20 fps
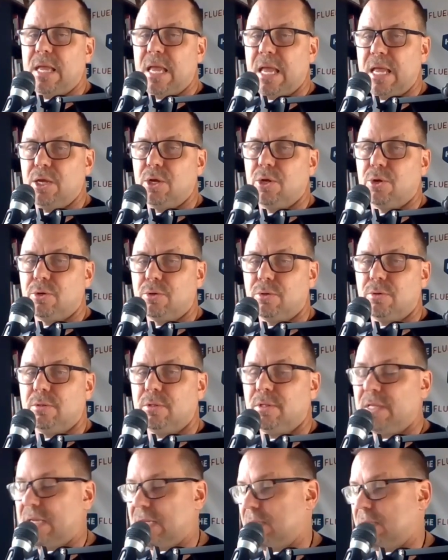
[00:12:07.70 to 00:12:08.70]
anger
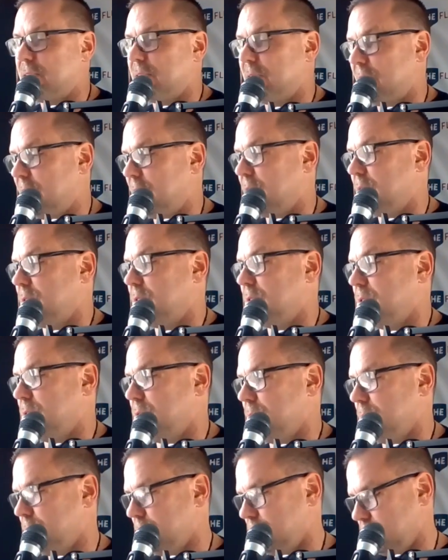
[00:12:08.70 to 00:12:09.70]
leads in
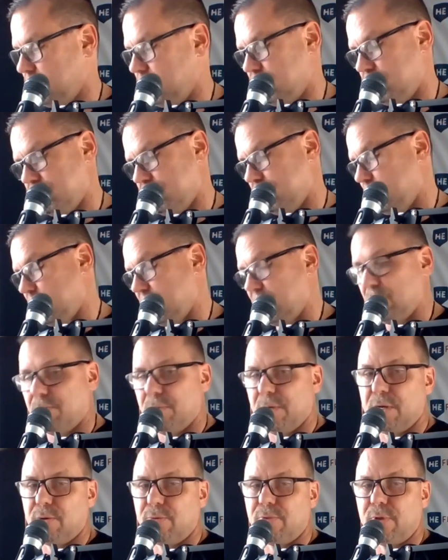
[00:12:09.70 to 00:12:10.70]
to
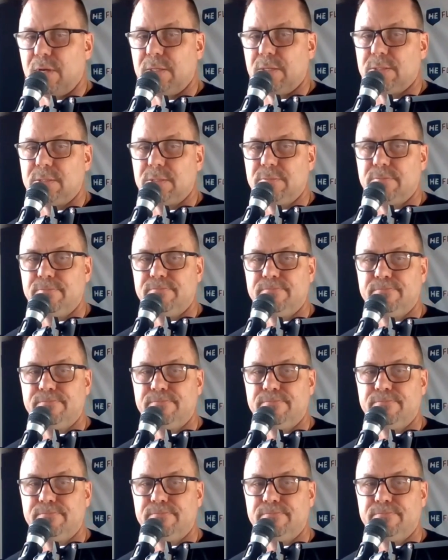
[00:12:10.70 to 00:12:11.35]
bigger things.